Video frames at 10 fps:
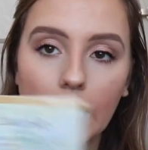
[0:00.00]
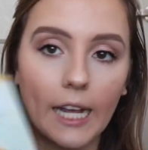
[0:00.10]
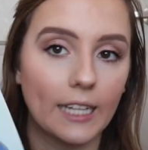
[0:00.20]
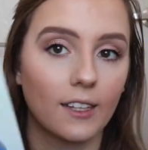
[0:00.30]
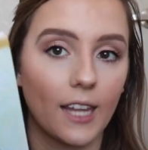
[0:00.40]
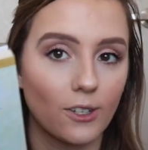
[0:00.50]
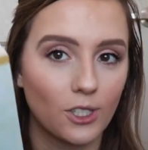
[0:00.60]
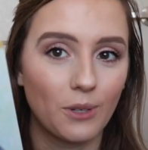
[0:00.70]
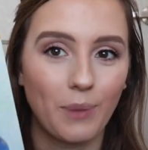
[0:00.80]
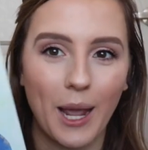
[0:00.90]
and the
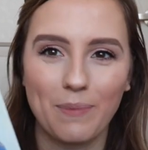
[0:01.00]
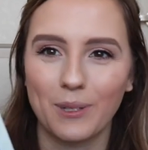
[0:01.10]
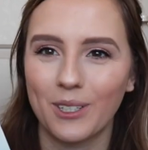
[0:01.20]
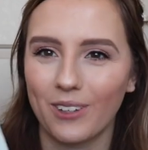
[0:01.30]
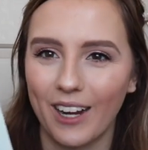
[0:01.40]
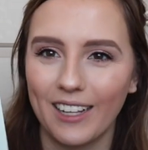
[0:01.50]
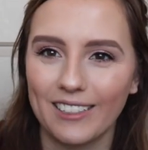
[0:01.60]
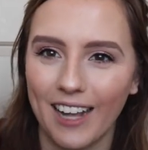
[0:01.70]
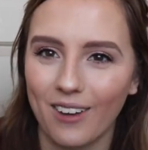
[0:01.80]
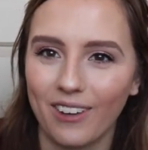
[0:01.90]
Thousand Paper
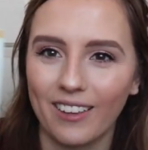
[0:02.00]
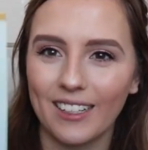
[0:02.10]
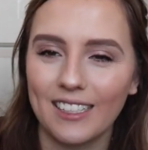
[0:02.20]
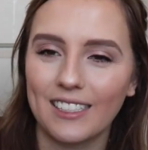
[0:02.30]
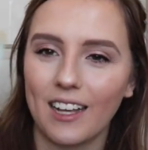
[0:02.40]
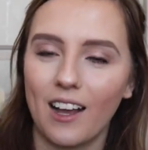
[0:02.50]
Cranes. I read this